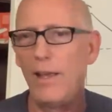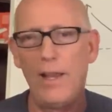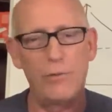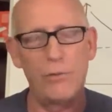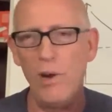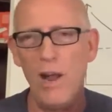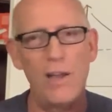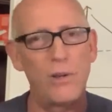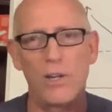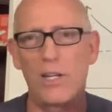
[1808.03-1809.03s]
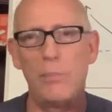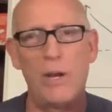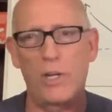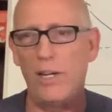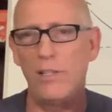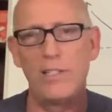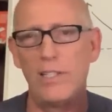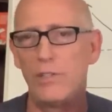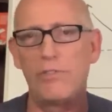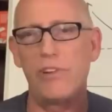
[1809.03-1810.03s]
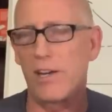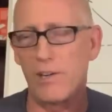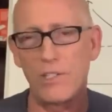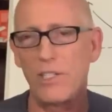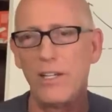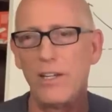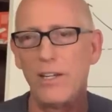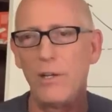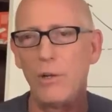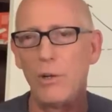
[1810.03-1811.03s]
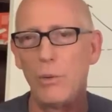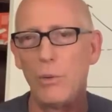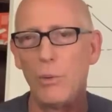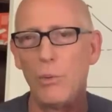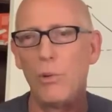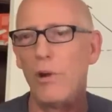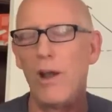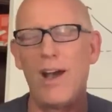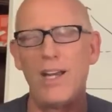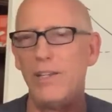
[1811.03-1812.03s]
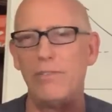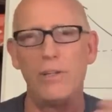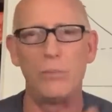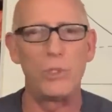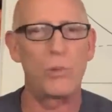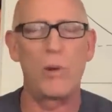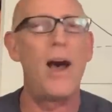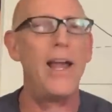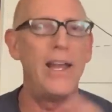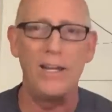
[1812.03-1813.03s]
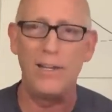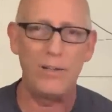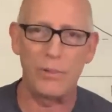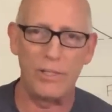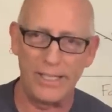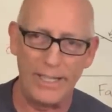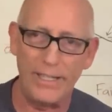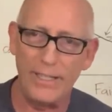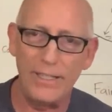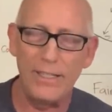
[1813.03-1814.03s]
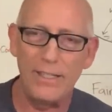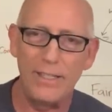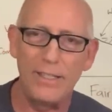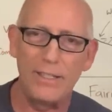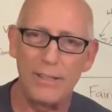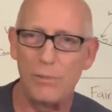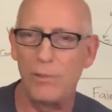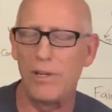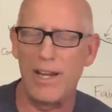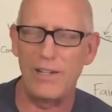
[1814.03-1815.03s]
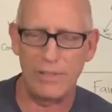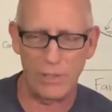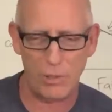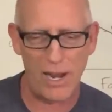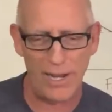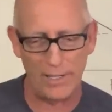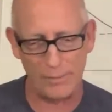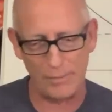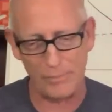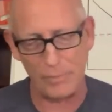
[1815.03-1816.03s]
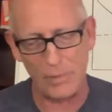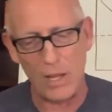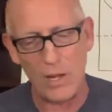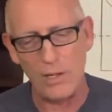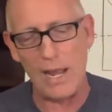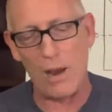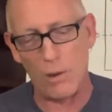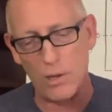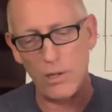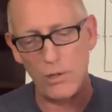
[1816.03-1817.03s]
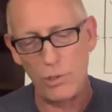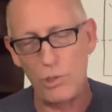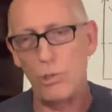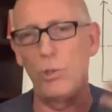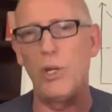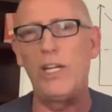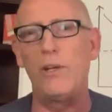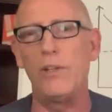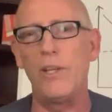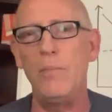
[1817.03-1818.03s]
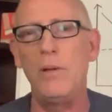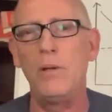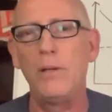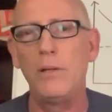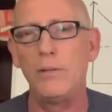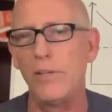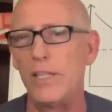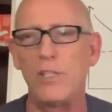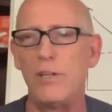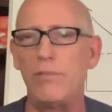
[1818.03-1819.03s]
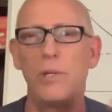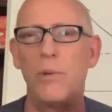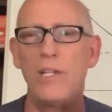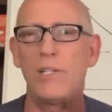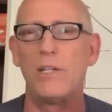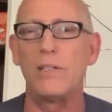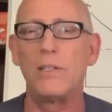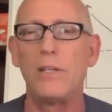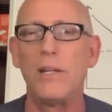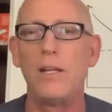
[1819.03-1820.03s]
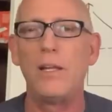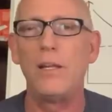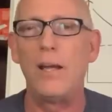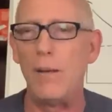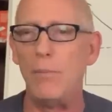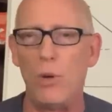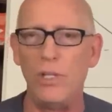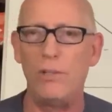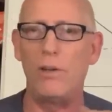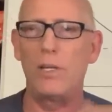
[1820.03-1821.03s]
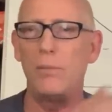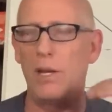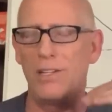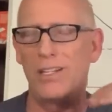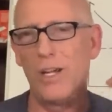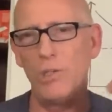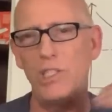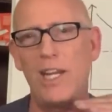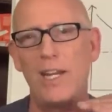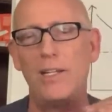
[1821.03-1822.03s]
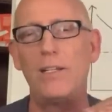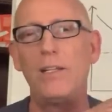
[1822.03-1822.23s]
if we're not talking about killing these fuckers, we're not even trying, really. We're not even trying. Now, should we kill them? Well, that's a different question. I'm only talking about negotiating.